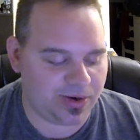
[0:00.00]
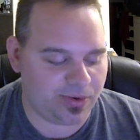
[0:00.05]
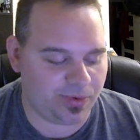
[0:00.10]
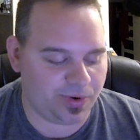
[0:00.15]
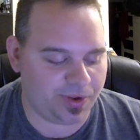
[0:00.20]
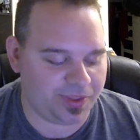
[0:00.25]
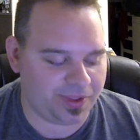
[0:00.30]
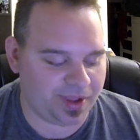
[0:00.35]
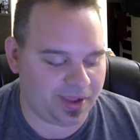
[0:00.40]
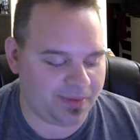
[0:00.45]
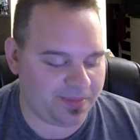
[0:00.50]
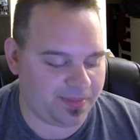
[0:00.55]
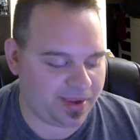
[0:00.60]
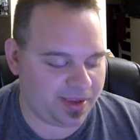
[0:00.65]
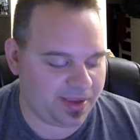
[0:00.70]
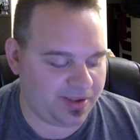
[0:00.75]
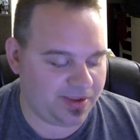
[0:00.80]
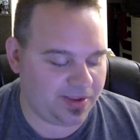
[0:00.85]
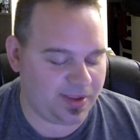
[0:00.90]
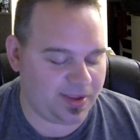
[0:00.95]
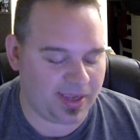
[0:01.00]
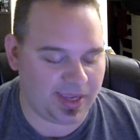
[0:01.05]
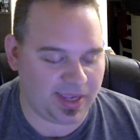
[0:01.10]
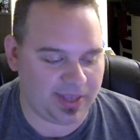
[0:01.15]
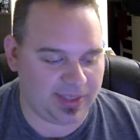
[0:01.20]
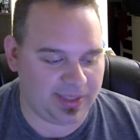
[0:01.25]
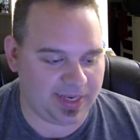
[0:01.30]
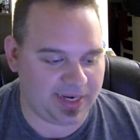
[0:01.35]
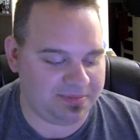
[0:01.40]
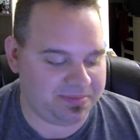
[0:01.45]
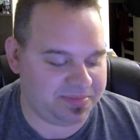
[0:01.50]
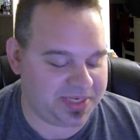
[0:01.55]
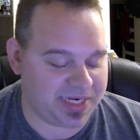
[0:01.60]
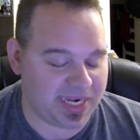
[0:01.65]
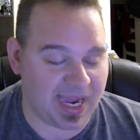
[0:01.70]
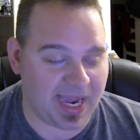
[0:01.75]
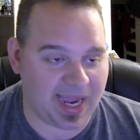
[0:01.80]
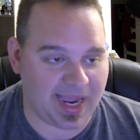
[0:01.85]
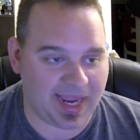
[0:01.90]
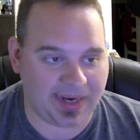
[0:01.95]
with him, let him
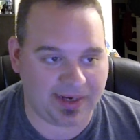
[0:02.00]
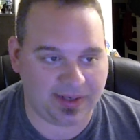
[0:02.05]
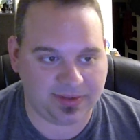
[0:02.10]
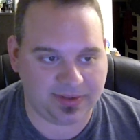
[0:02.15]
die